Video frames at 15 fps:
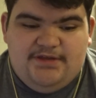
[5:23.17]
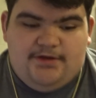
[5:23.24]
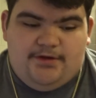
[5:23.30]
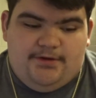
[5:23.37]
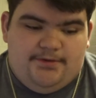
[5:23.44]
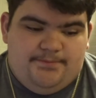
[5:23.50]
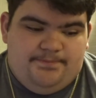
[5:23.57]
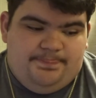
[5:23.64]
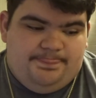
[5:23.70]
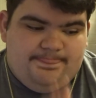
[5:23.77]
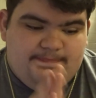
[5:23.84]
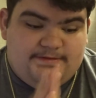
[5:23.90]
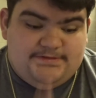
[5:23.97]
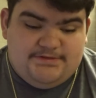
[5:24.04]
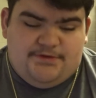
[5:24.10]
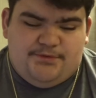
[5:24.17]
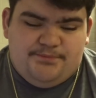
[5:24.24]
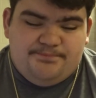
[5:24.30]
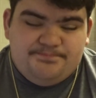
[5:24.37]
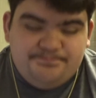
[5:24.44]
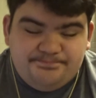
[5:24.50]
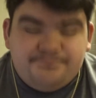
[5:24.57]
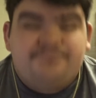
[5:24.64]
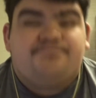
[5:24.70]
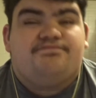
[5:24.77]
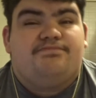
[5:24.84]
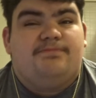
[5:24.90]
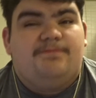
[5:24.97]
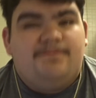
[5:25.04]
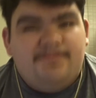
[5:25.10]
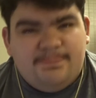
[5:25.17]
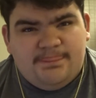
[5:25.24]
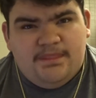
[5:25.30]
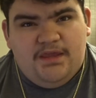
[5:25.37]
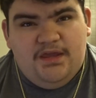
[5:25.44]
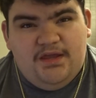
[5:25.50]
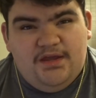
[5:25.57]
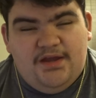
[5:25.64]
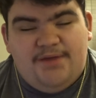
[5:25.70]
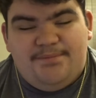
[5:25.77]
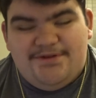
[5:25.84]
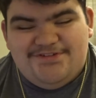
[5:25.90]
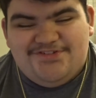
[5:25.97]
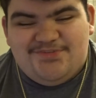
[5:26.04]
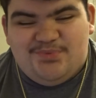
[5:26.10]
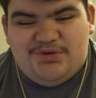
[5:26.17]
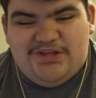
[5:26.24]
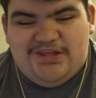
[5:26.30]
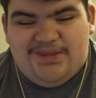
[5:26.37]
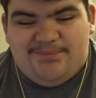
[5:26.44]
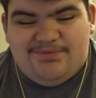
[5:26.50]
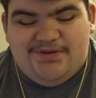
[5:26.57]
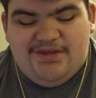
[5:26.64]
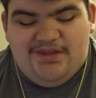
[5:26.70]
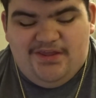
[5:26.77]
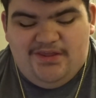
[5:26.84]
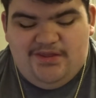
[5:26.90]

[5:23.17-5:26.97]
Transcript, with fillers: Uh, so, yeah, I'm honestly pretty happy.